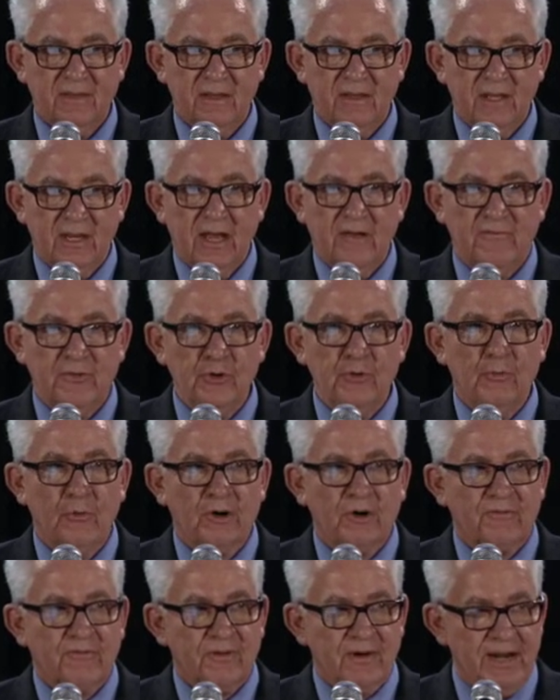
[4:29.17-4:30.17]
that if you
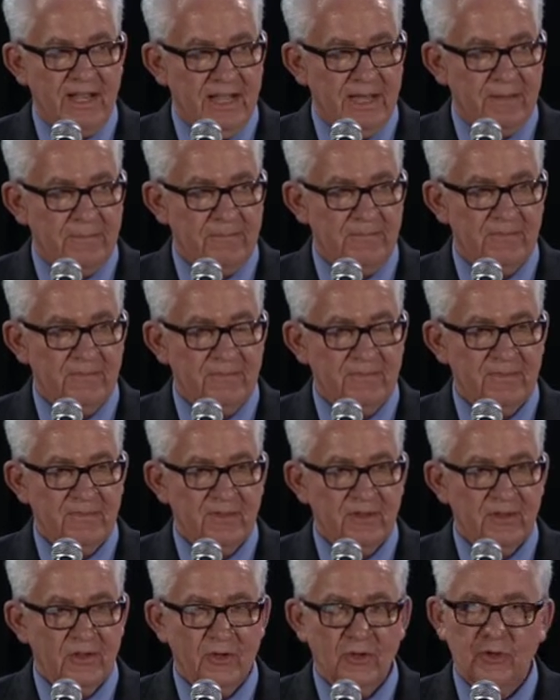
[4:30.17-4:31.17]
work for him,
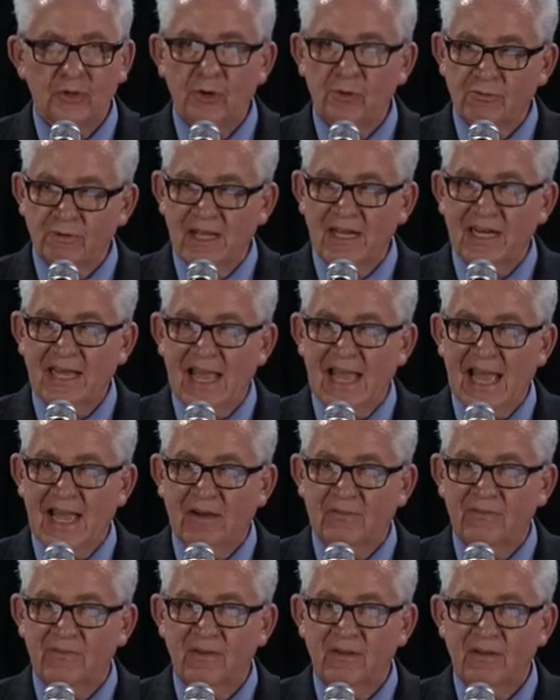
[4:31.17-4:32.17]
you really
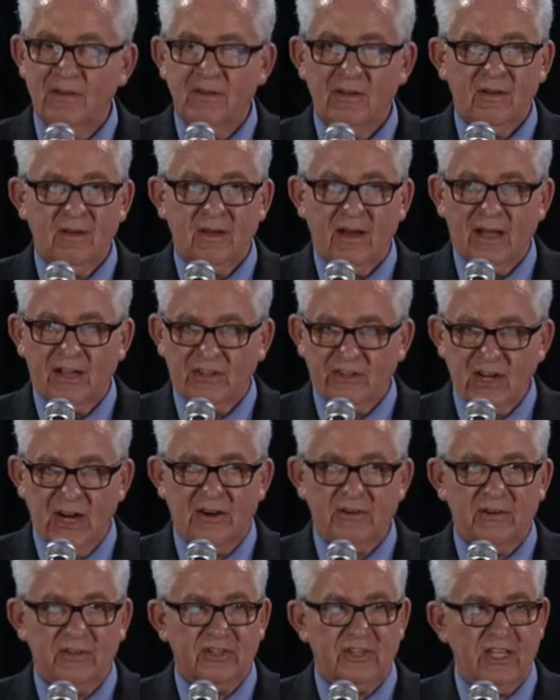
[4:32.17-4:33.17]
have a
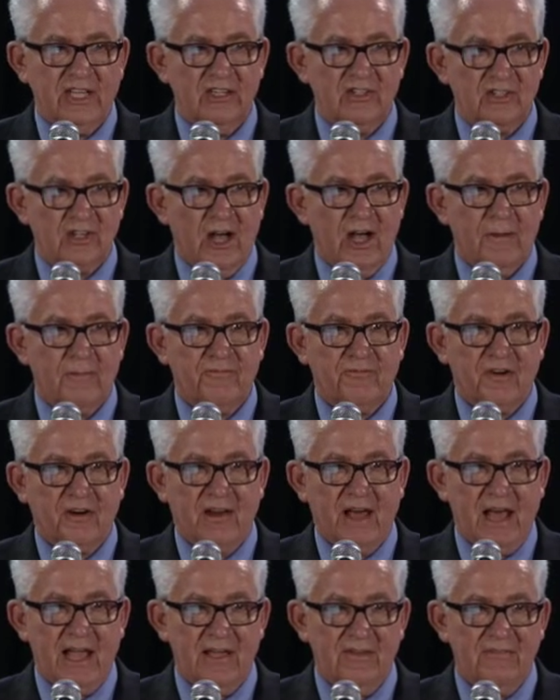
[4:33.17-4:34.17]
guaranteed job for
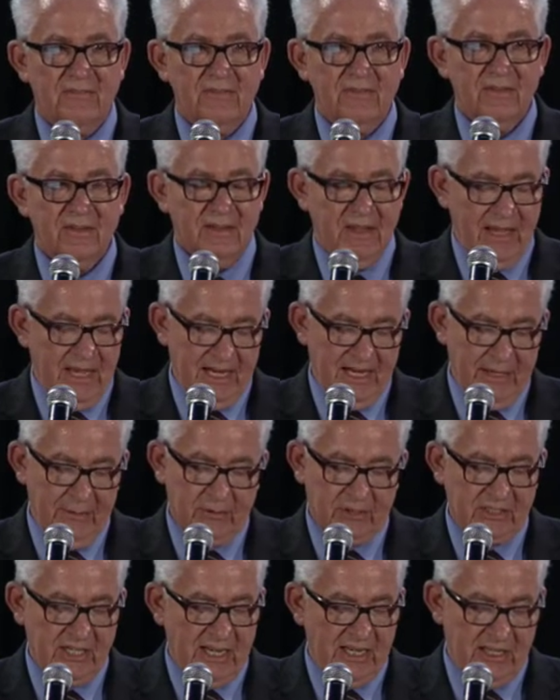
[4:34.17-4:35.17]
life, and he
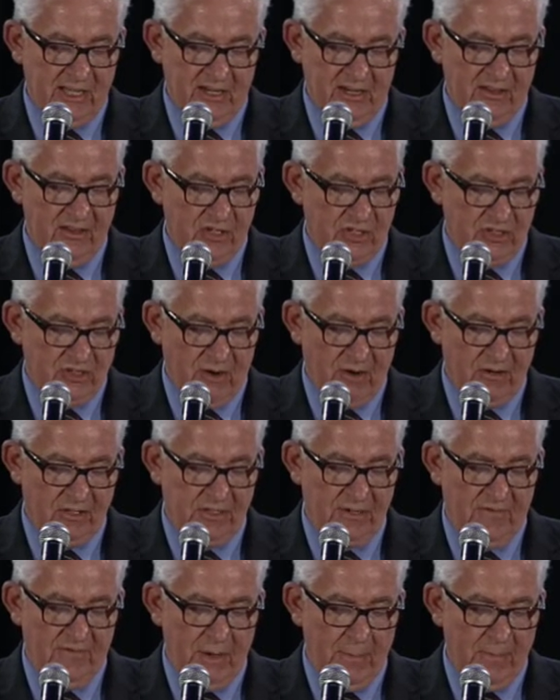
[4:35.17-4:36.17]
will take you to the stars
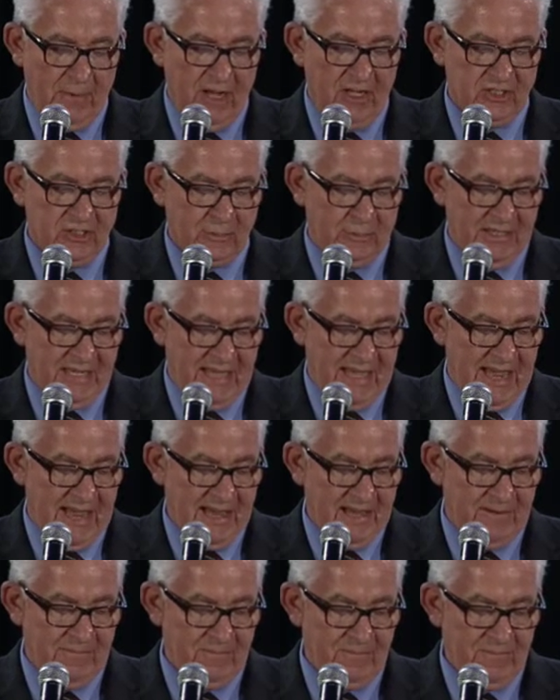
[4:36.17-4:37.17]
if he possibly
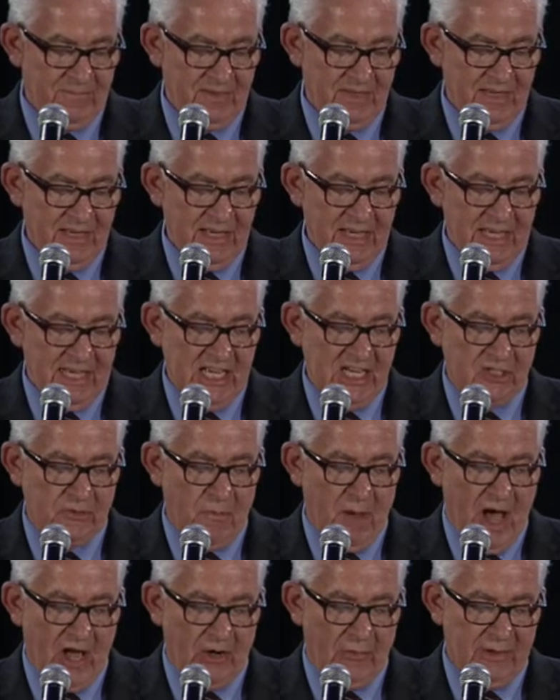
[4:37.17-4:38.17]
can. His
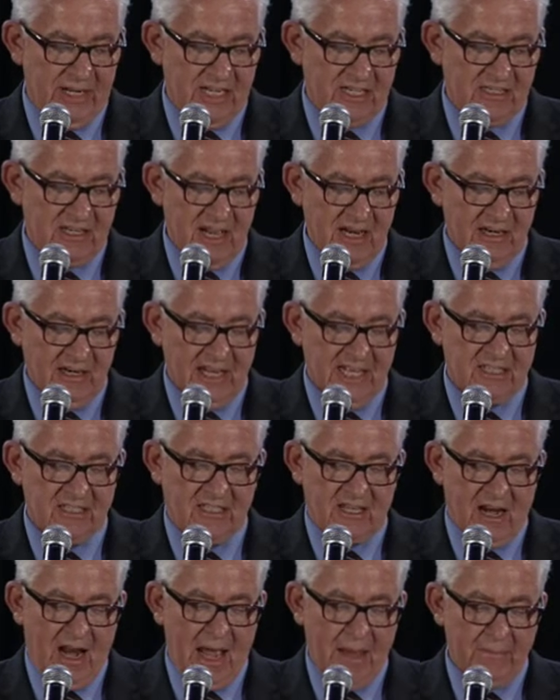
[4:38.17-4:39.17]
motto is, let's
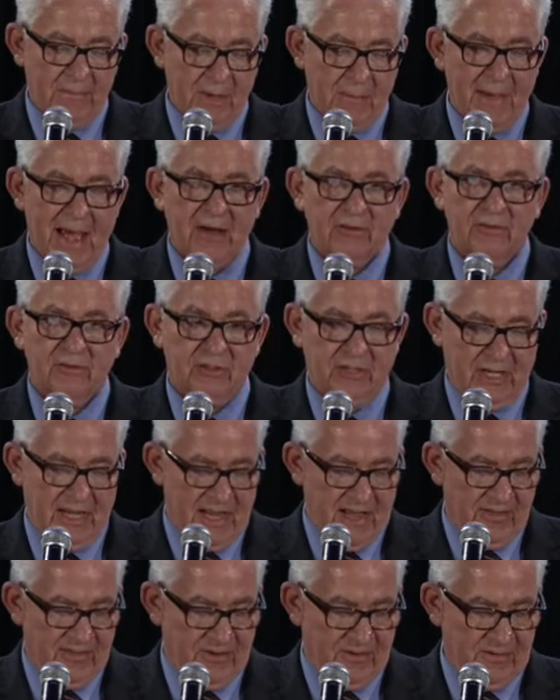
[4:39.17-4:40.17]
climb the mountain
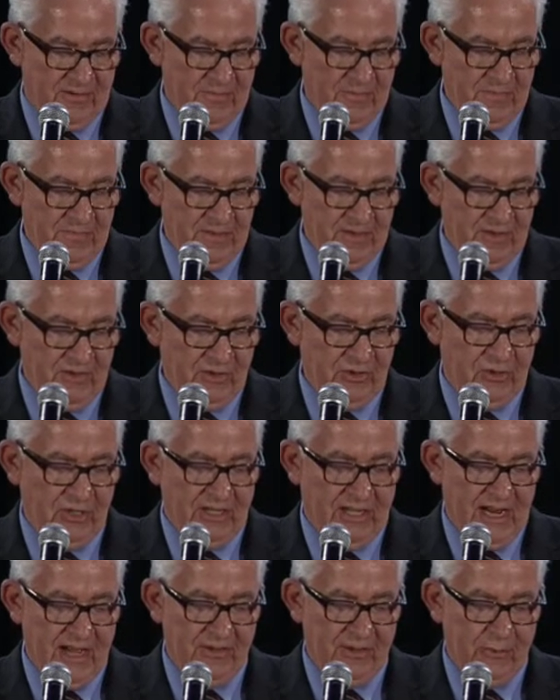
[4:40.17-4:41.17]
together.
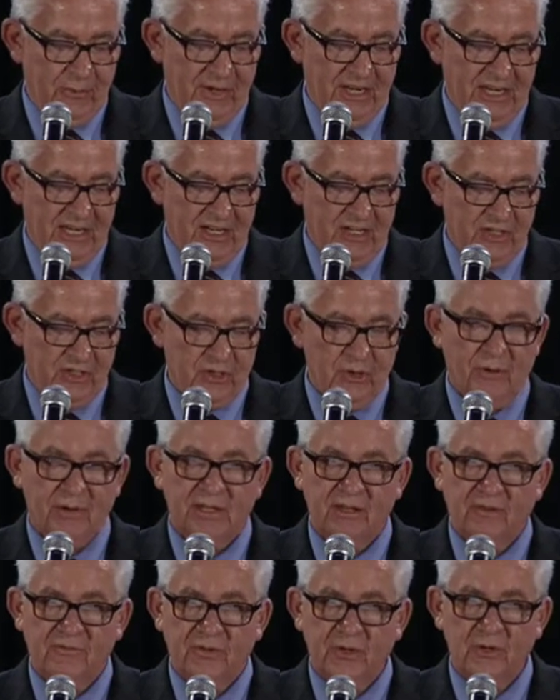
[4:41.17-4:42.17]
Together we can enjoy
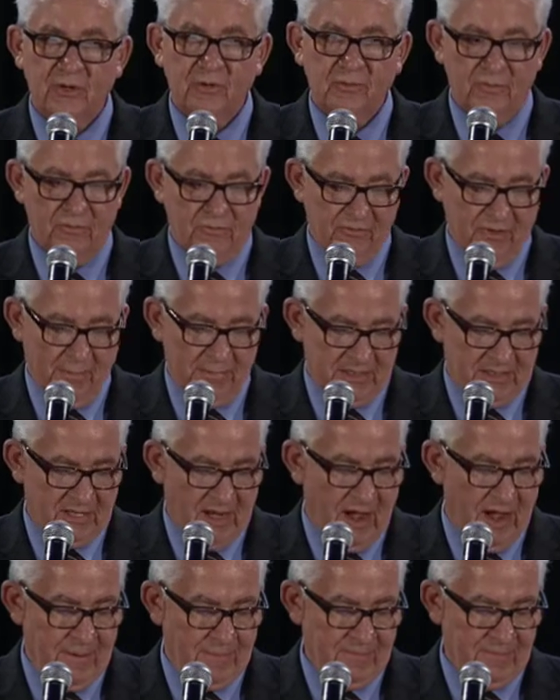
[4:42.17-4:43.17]
the view from the
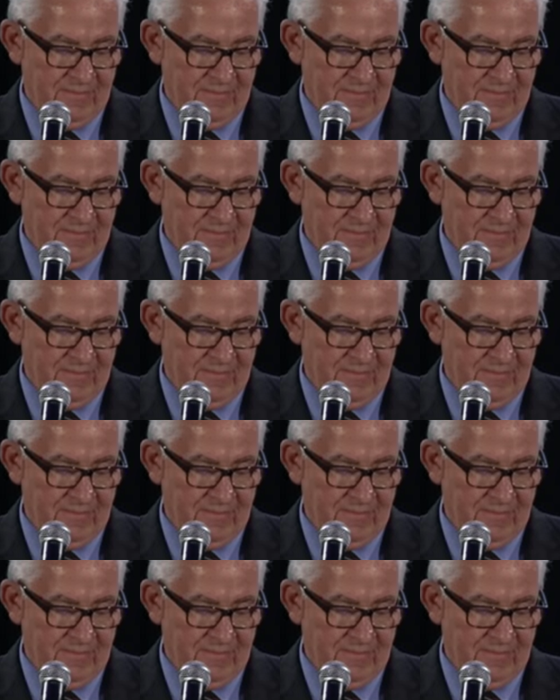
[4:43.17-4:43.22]
top.